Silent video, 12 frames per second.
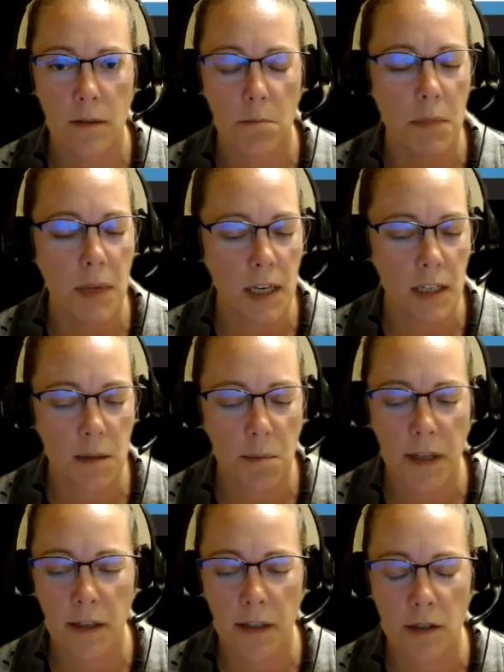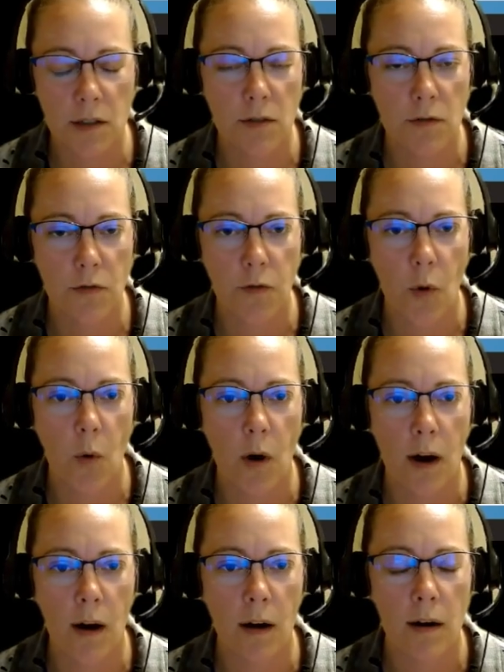mini splits
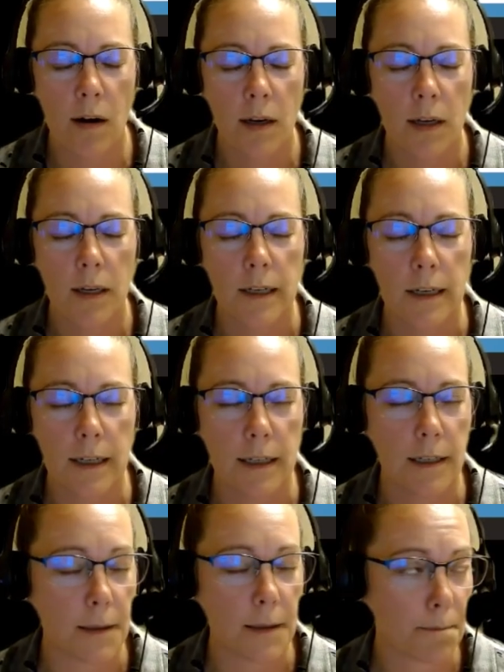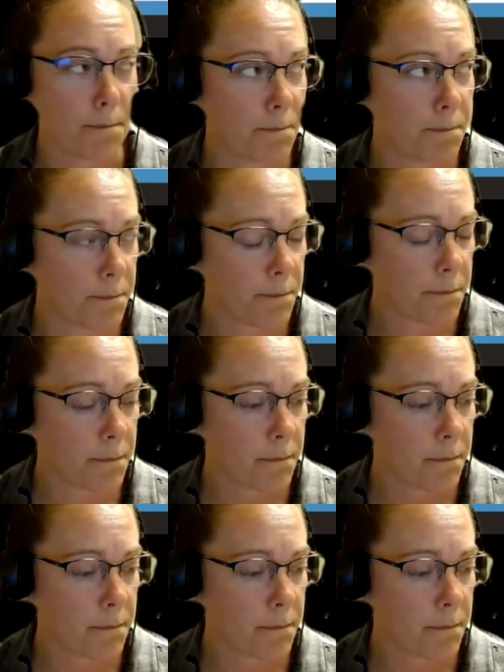um